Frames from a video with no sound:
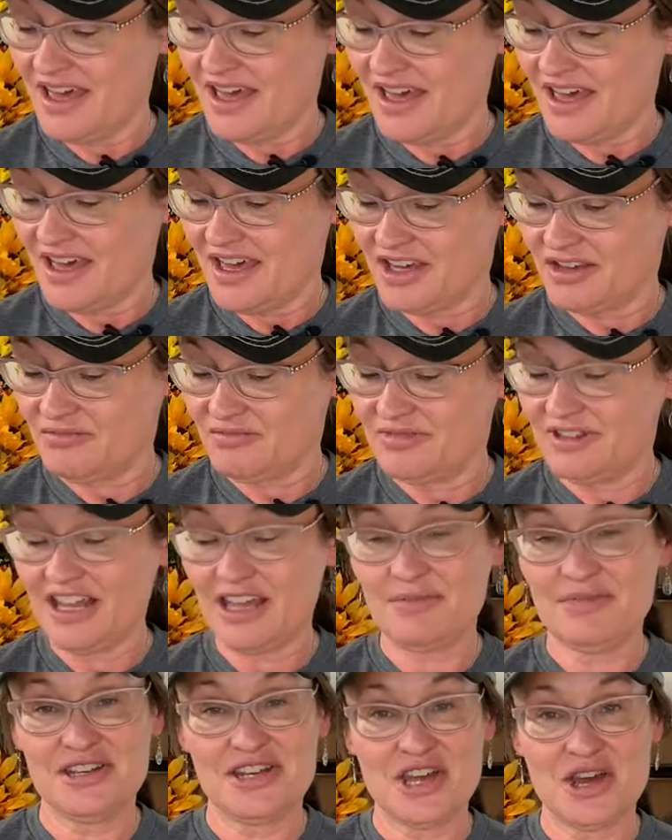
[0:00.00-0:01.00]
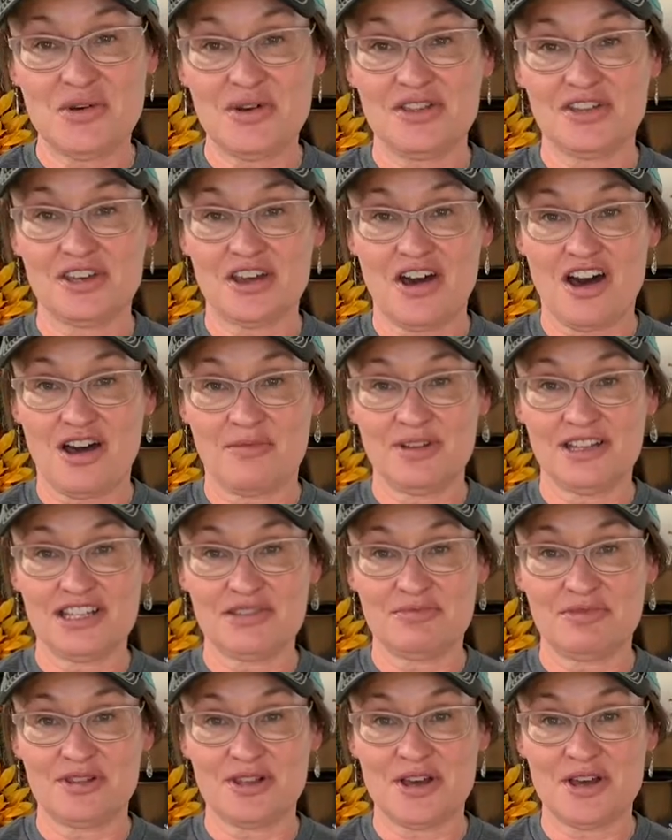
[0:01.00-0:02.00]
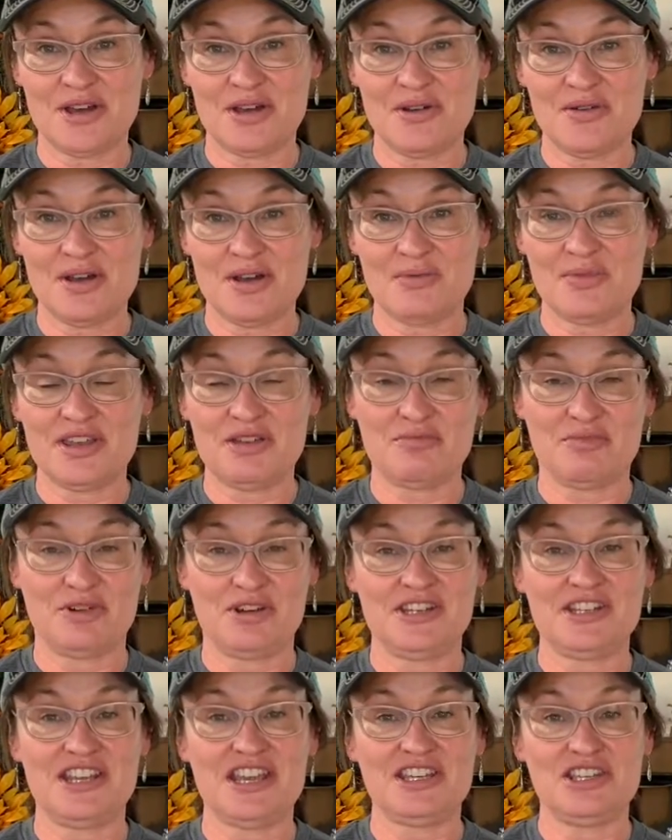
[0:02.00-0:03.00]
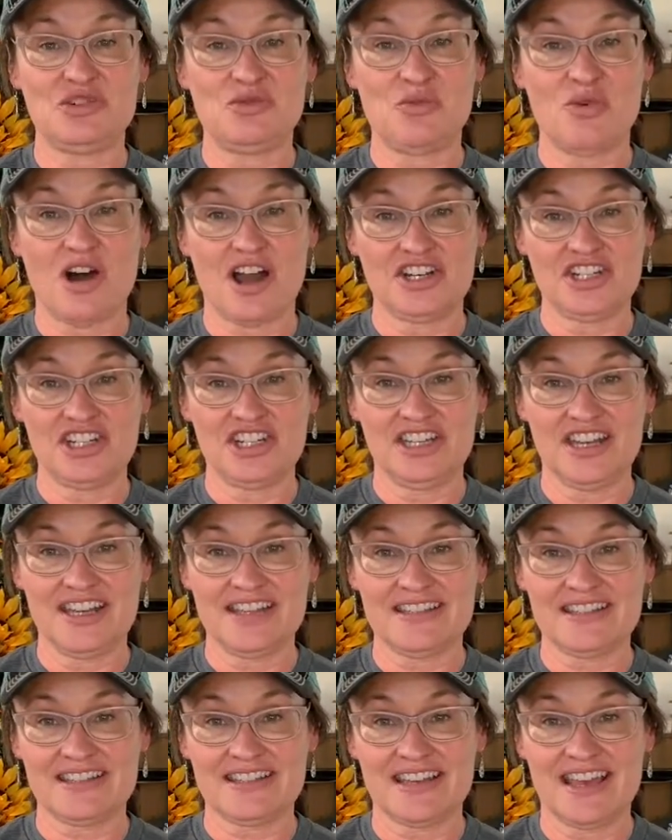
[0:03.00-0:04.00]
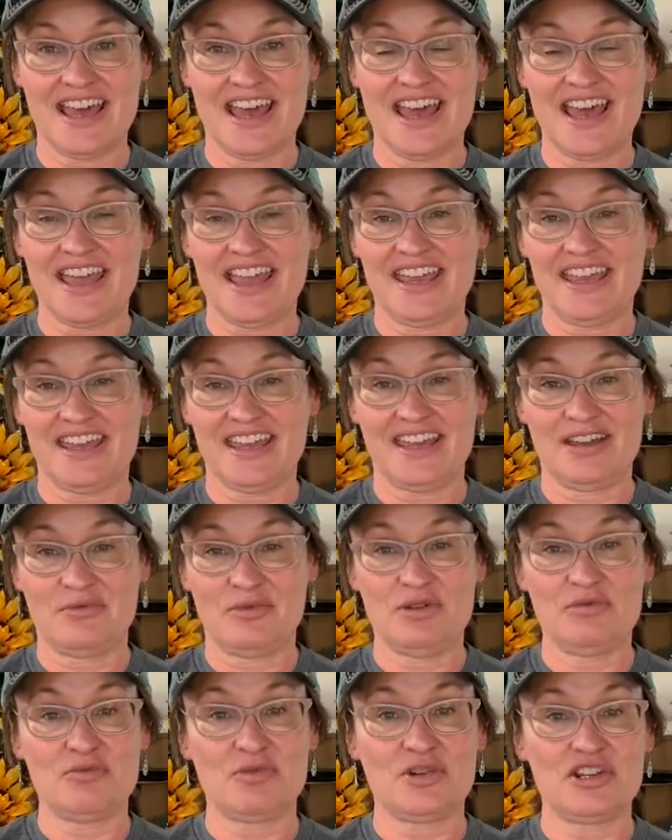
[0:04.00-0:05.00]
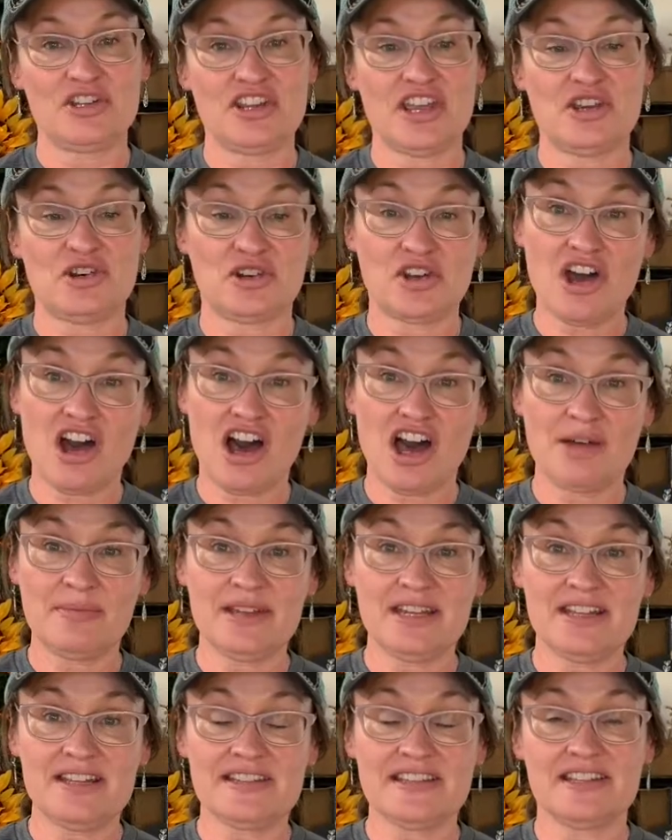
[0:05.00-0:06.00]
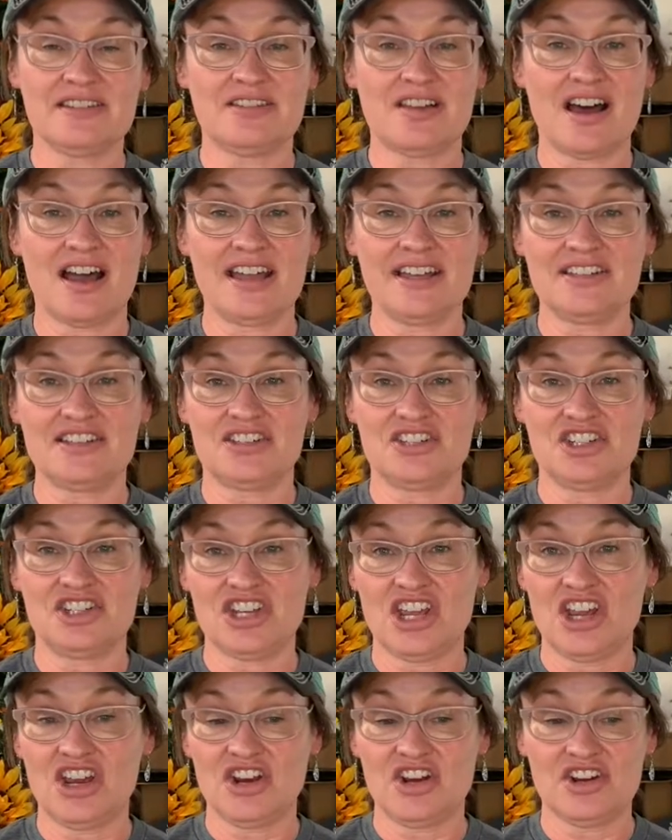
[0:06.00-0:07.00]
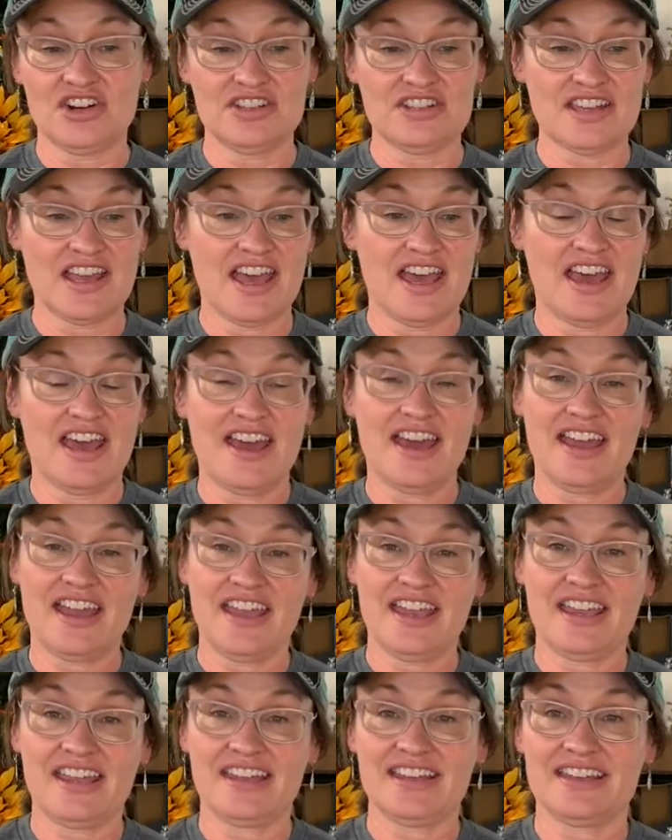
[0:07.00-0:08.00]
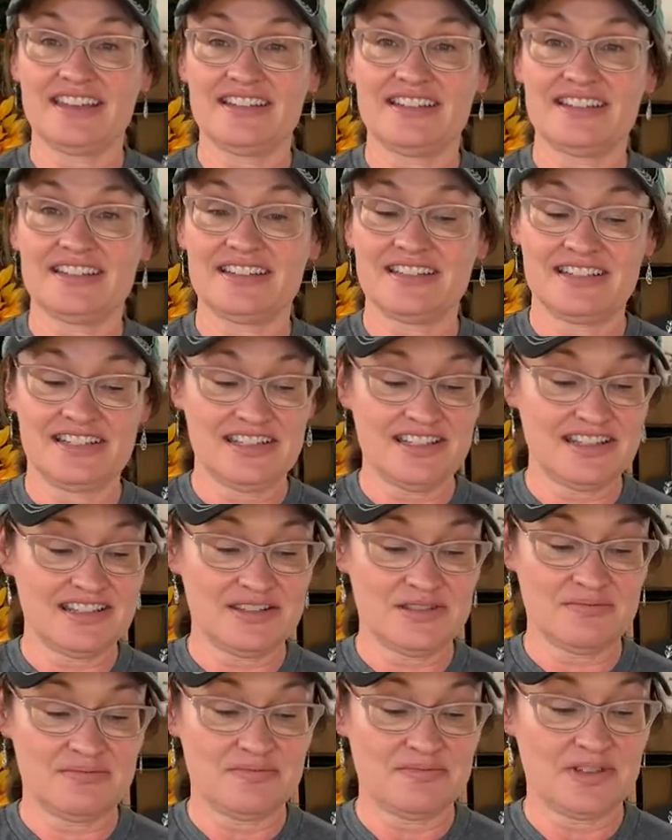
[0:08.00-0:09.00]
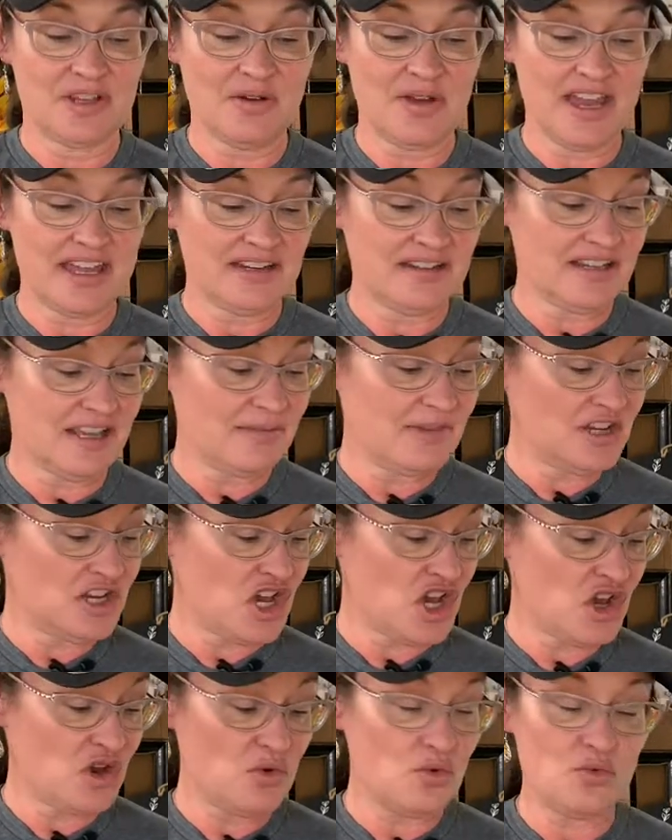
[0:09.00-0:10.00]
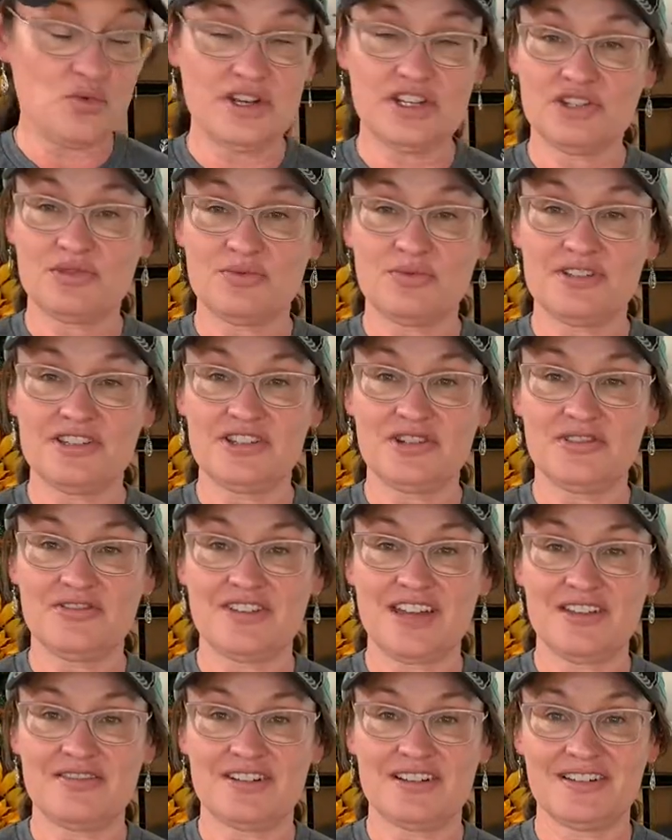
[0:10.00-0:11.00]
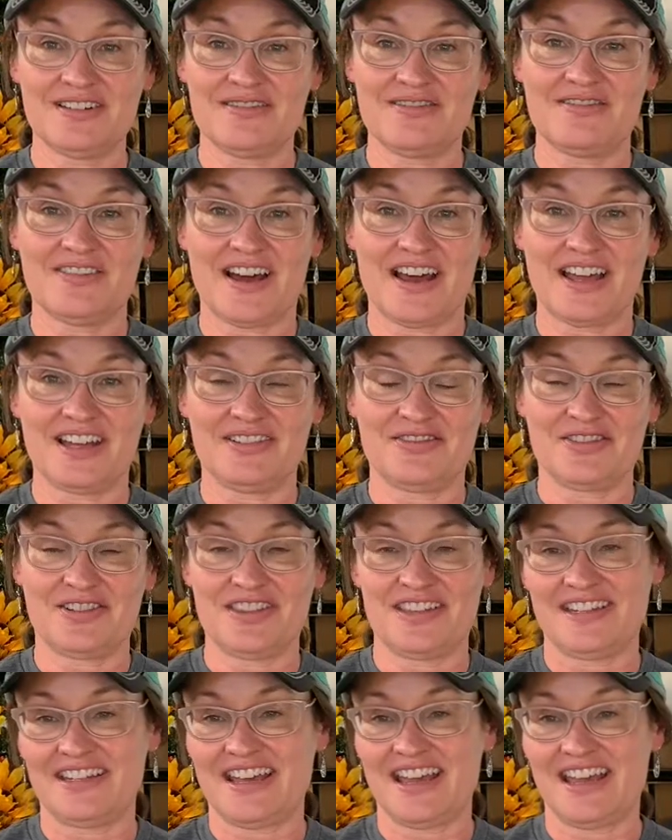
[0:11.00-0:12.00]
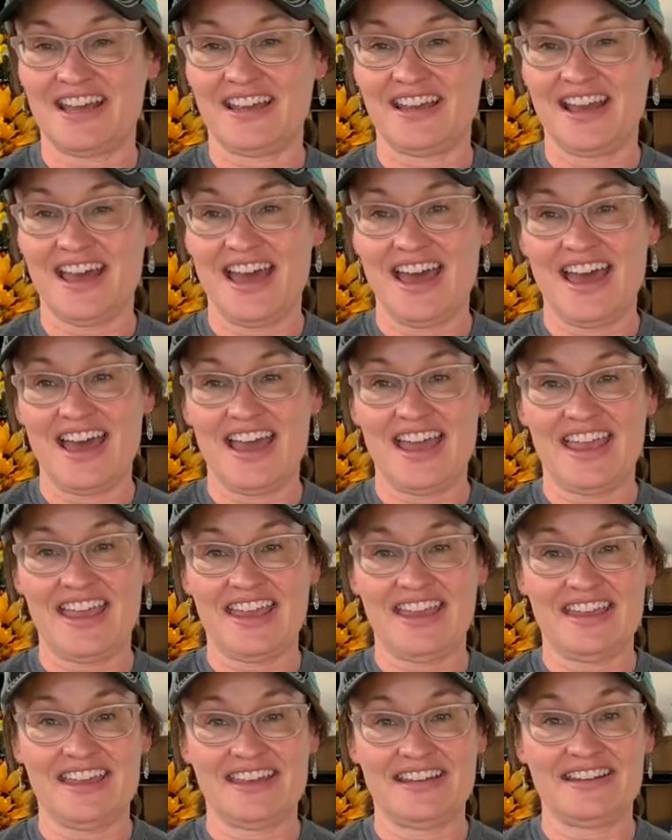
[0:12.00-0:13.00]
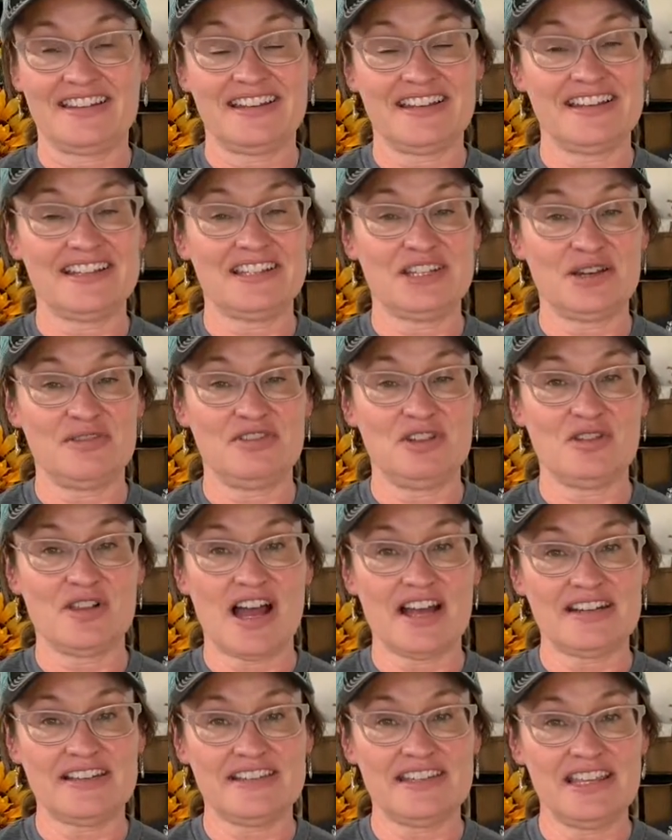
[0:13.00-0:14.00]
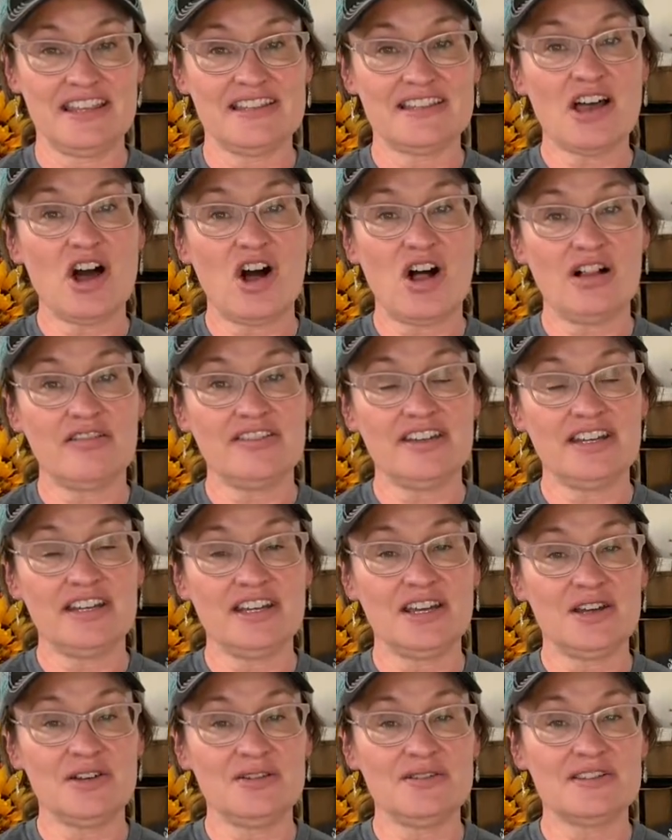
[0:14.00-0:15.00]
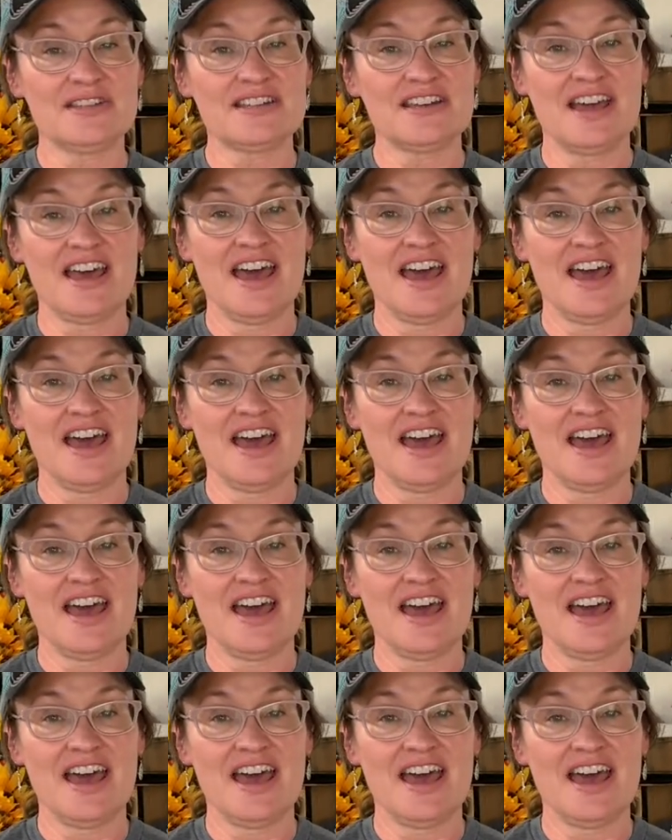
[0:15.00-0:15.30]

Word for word: Um, let me know in the comments below. We appreciate you watching us and we appreciate your comments and likes and shares and just go ahead and let me know which was your favorite find for the day and let us know if you like to see these haul videos